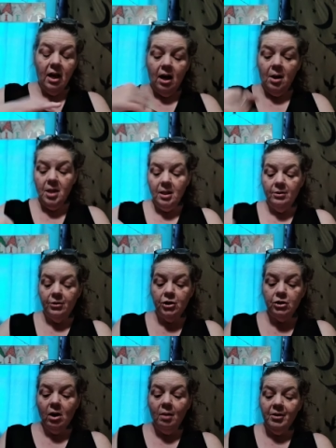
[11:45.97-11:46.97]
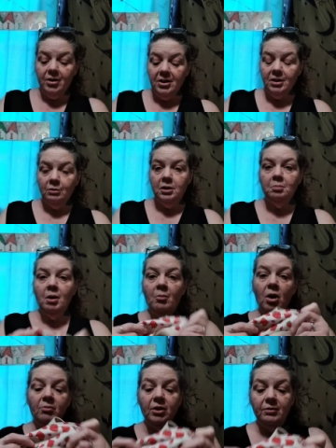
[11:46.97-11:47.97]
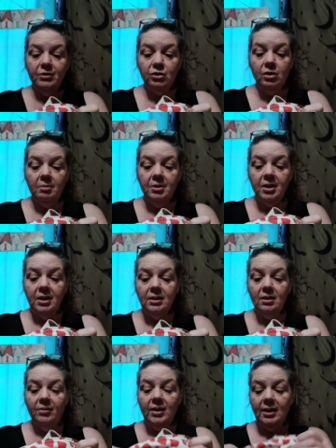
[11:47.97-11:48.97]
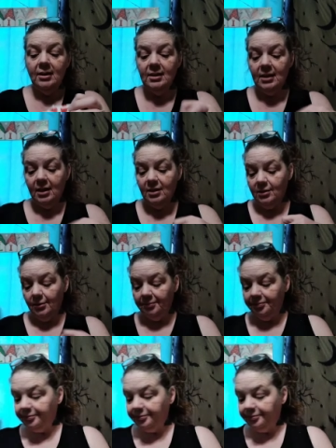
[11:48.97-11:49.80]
And then there's strawberries, which my mom loves strawberries on the inside. So